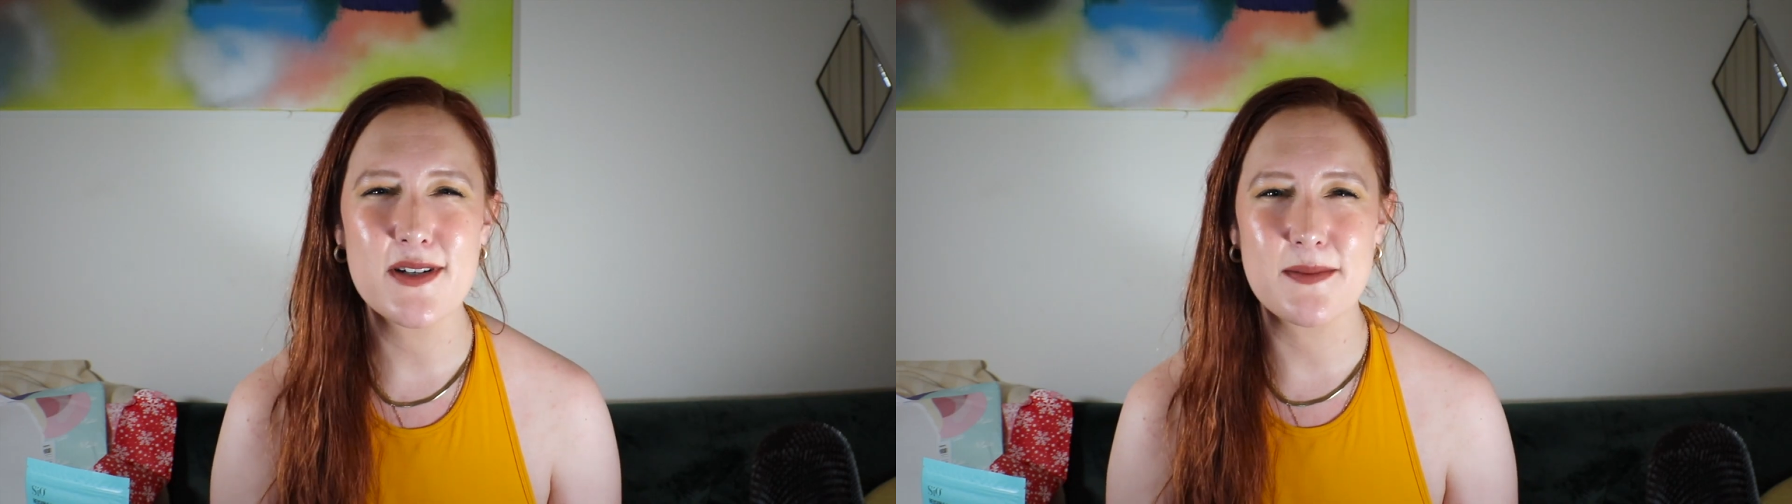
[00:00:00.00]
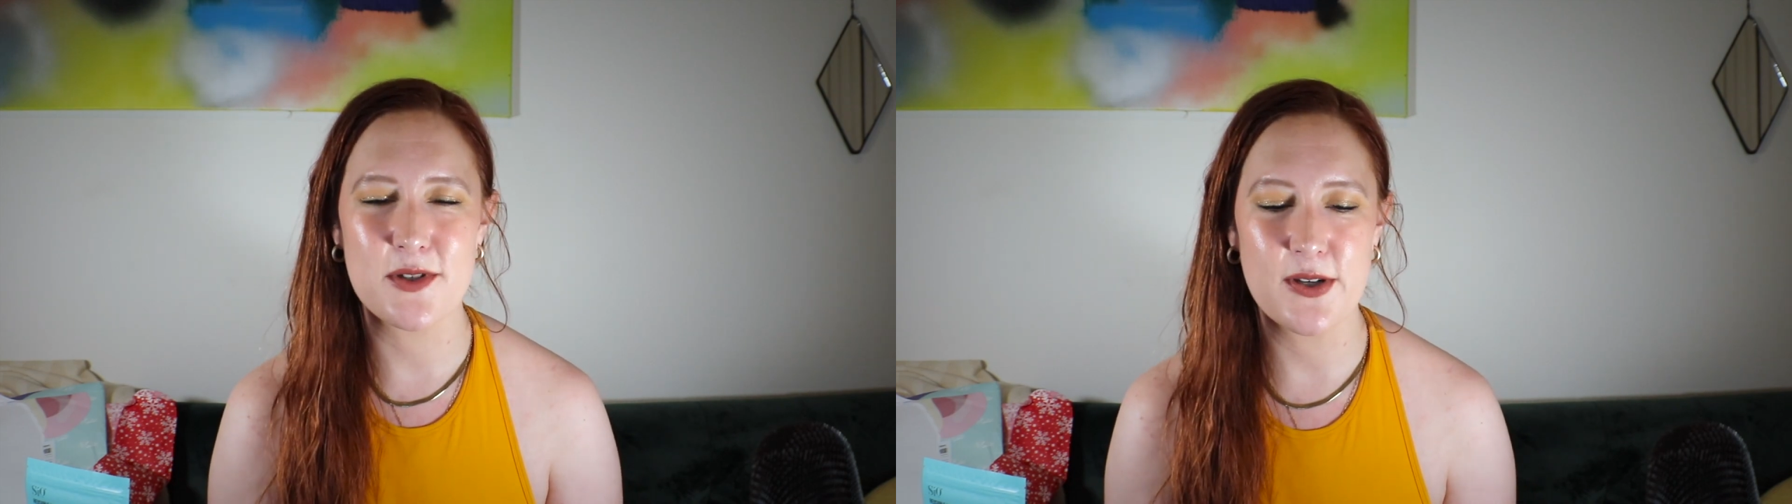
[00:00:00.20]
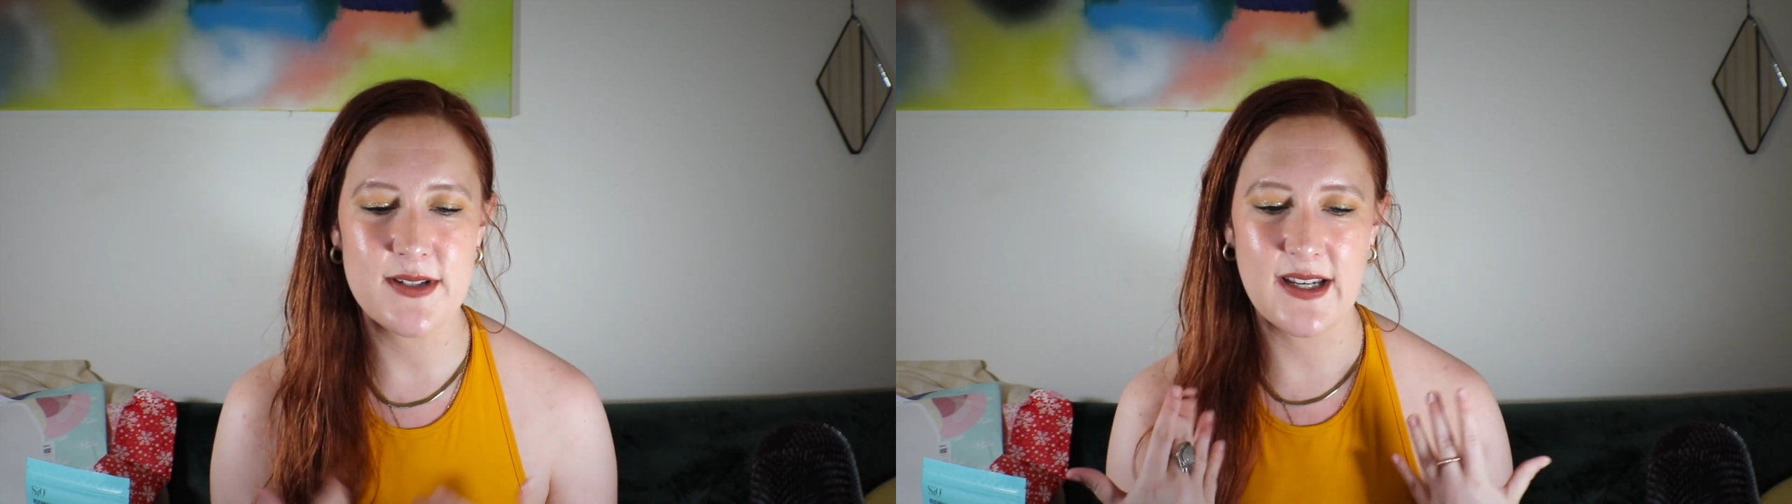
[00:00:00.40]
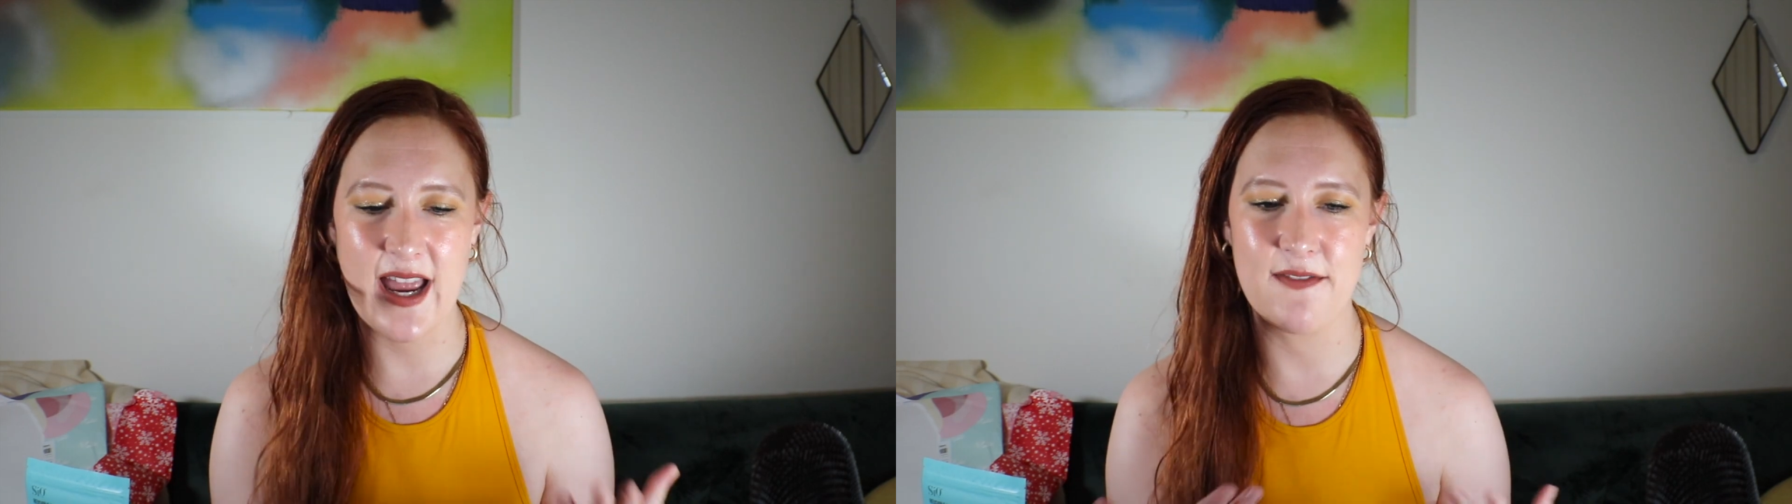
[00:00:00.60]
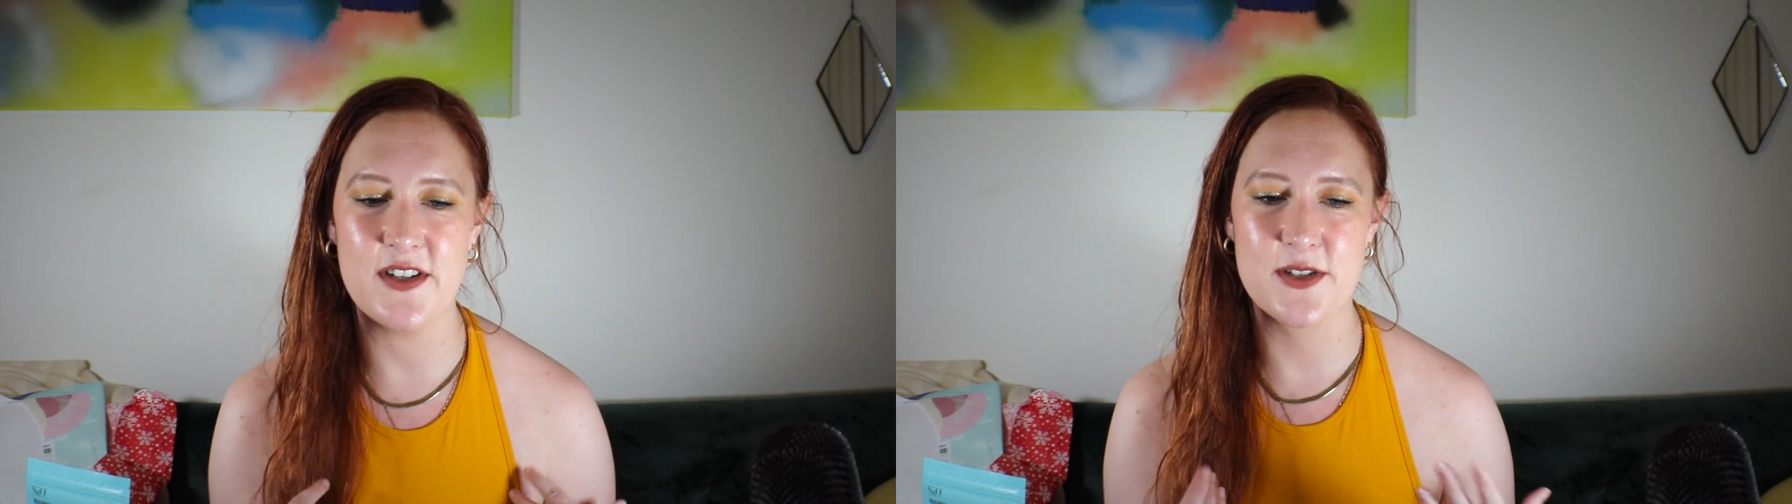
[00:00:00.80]
because I'm so used to
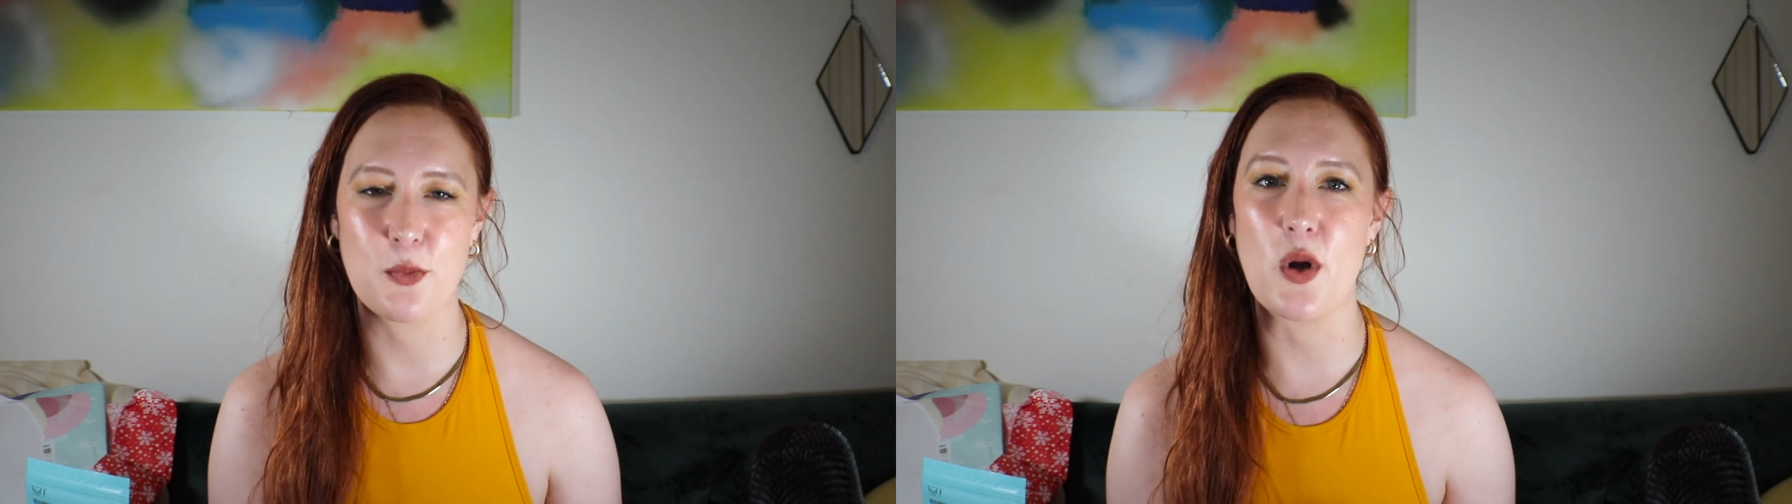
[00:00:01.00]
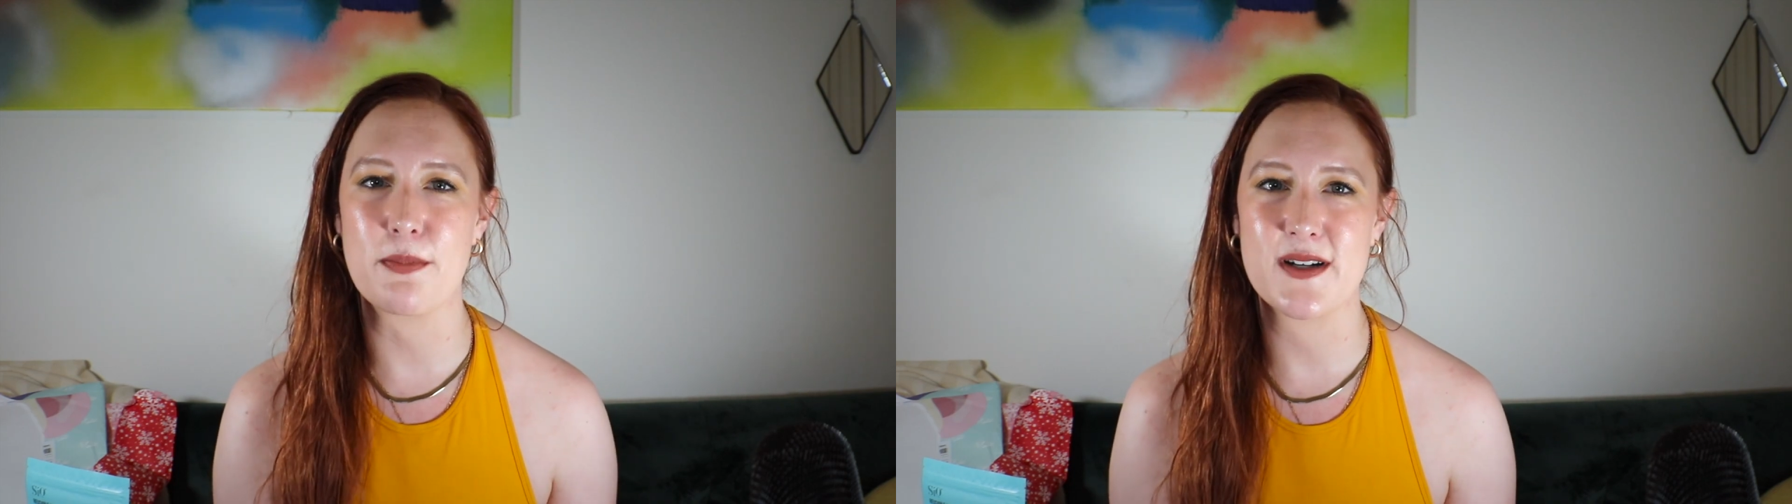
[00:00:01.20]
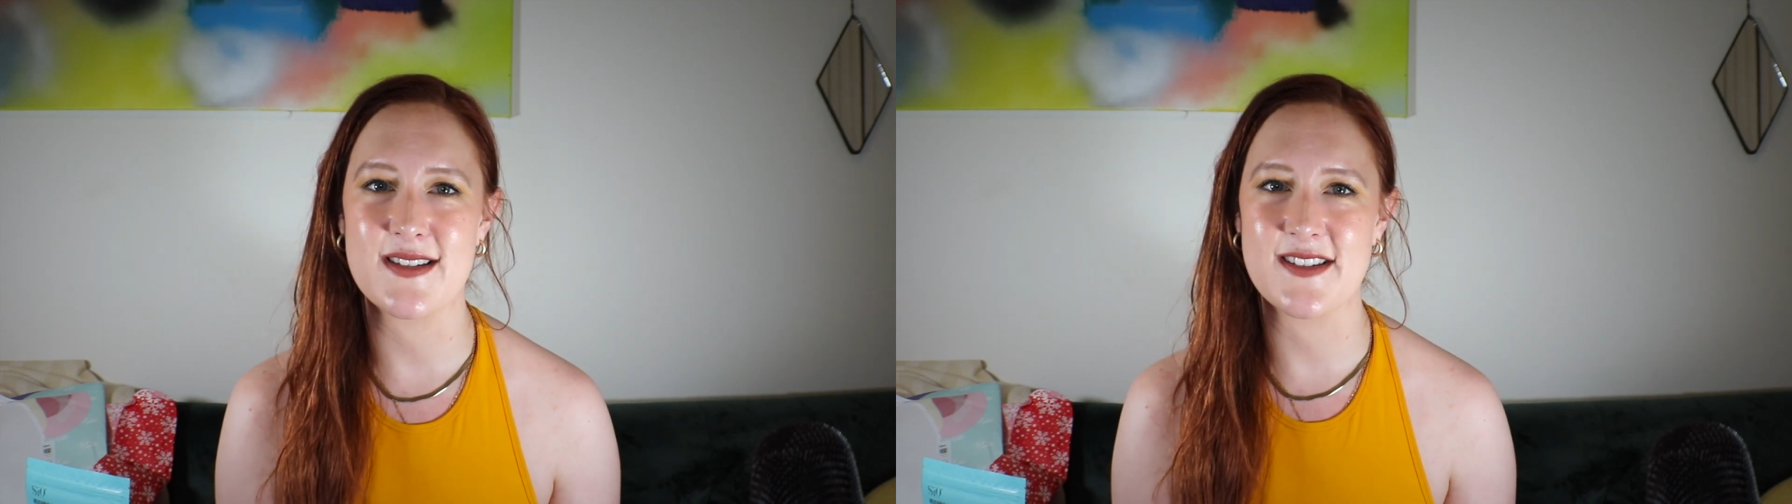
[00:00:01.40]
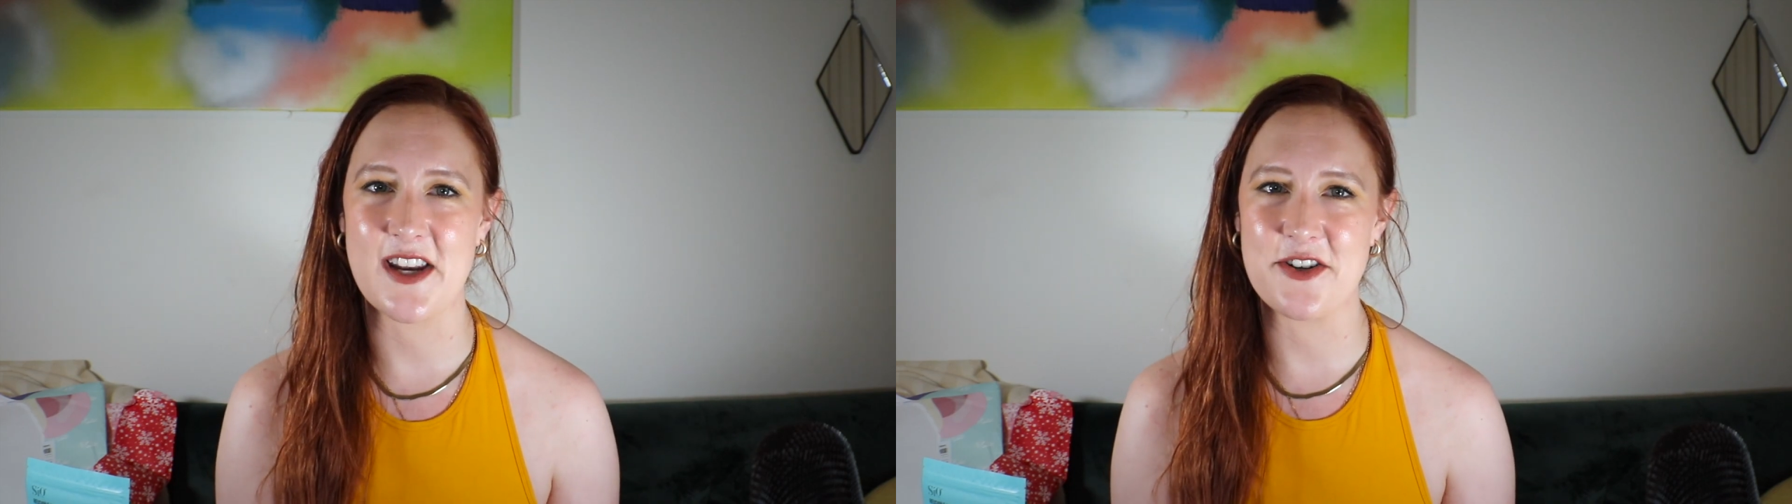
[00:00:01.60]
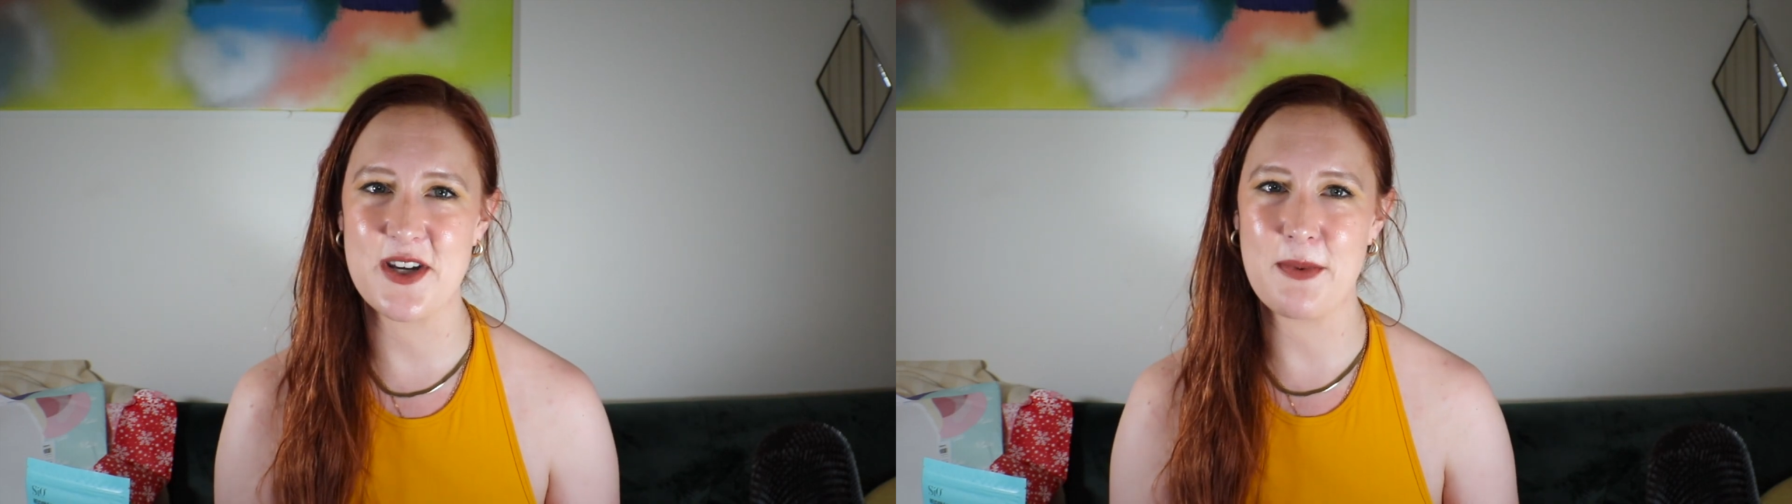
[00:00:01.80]
like having just one person's
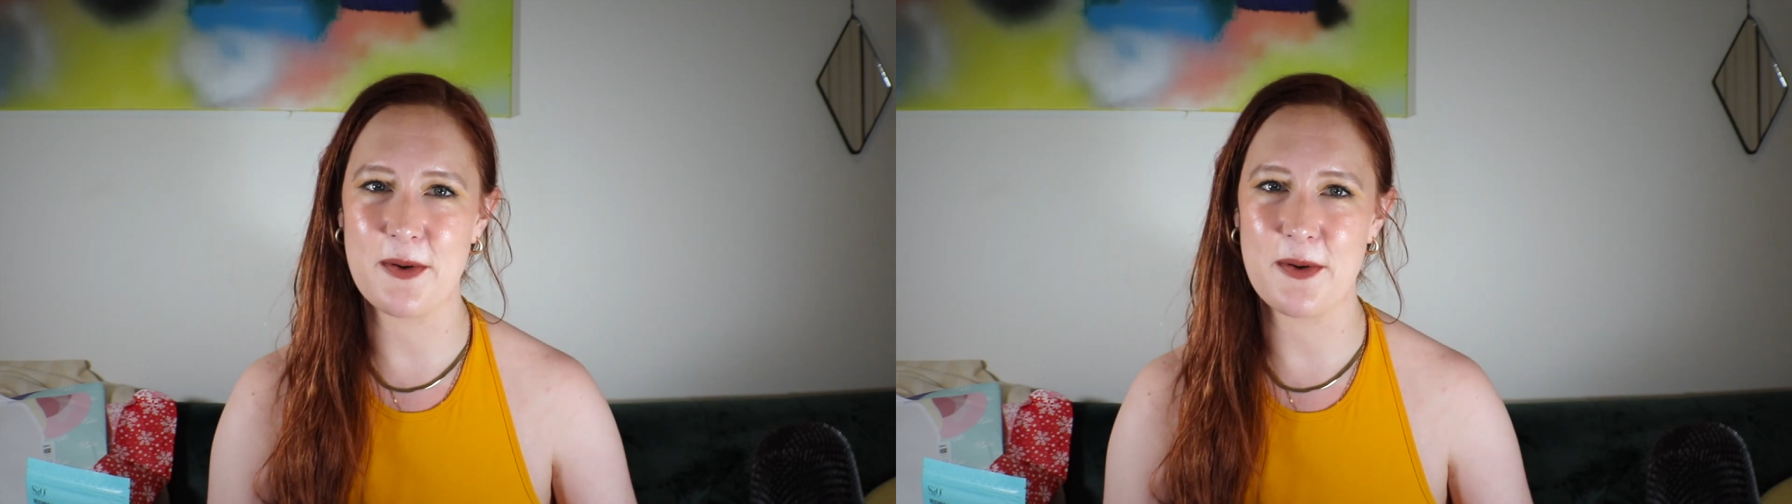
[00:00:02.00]
energy,